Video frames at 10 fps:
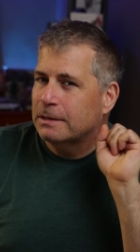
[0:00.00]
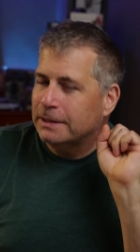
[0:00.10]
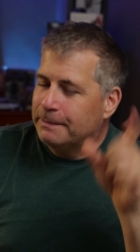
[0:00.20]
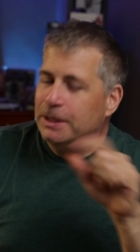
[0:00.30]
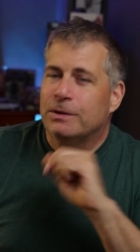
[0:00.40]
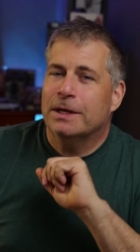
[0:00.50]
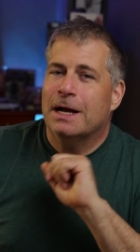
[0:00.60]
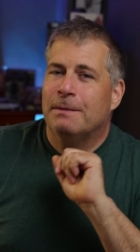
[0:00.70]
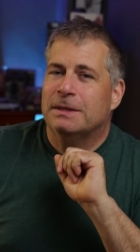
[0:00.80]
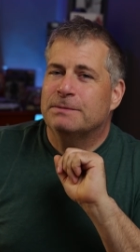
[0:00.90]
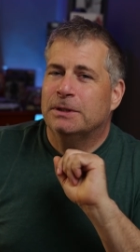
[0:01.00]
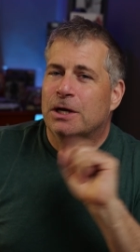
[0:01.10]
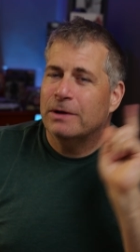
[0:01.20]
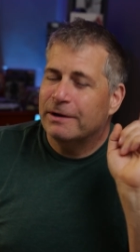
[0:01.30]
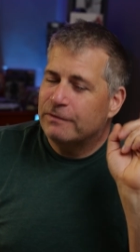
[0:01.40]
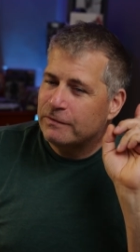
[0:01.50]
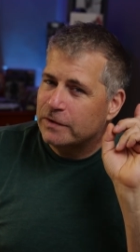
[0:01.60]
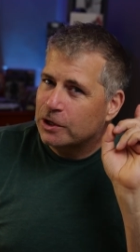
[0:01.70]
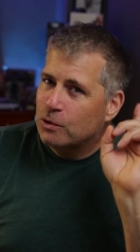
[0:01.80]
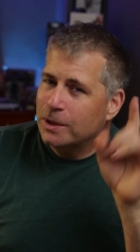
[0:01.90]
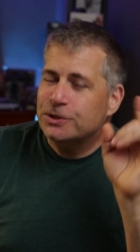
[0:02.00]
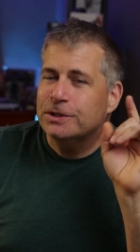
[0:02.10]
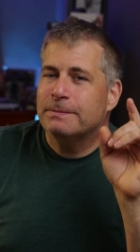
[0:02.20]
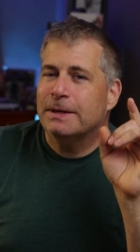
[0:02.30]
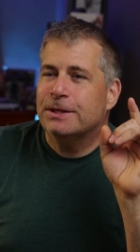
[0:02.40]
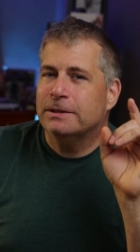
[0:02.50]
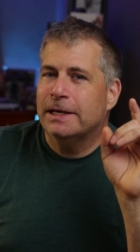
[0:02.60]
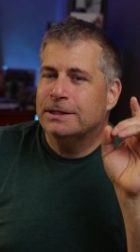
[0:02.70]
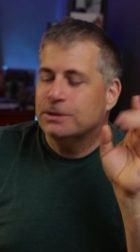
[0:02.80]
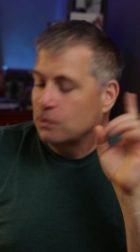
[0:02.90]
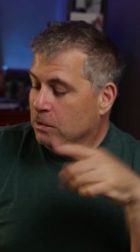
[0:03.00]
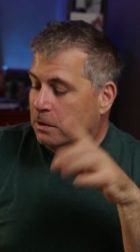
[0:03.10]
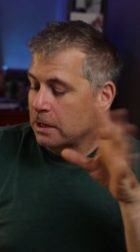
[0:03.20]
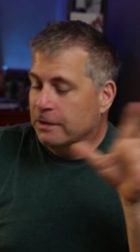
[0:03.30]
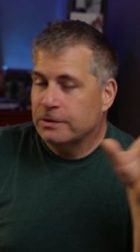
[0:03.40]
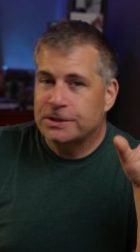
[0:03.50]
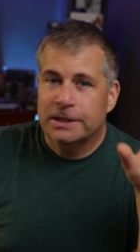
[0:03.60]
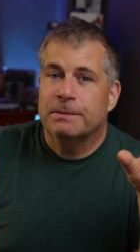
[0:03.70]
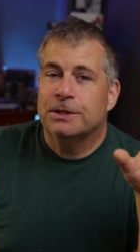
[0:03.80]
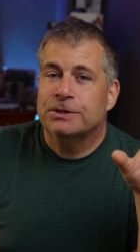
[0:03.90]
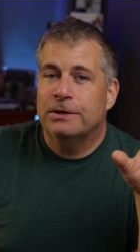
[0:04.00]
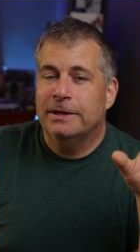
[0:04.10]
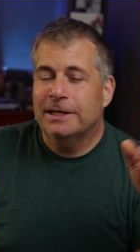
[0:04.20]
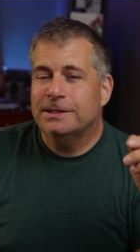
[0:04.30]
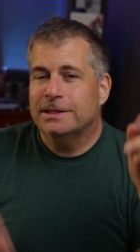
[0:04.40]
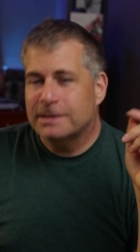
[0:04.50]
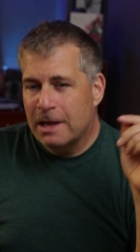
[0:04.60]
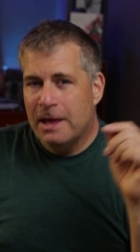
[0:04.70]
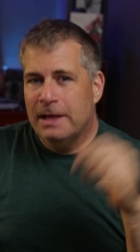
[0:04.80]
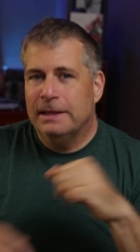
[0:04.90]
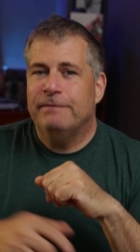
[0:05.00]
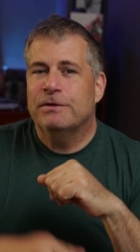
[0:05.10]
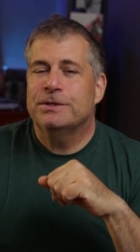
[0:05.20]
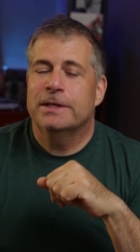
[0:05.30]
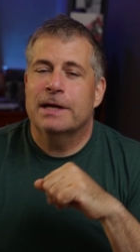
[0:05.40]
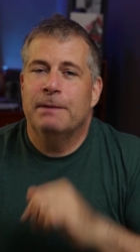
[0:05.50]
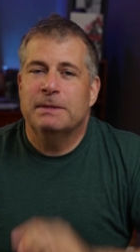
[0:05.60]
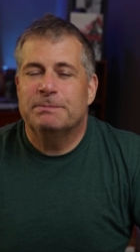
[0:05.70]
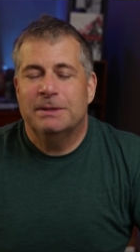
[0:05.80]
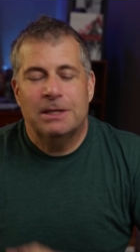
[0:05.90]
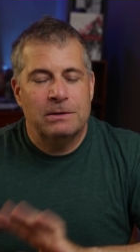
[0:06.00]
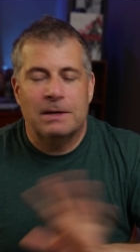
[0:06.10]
Let me know in the comments below, and if you have any questions about the lens or other Sigma and Sony lenses, leave those in the comments below.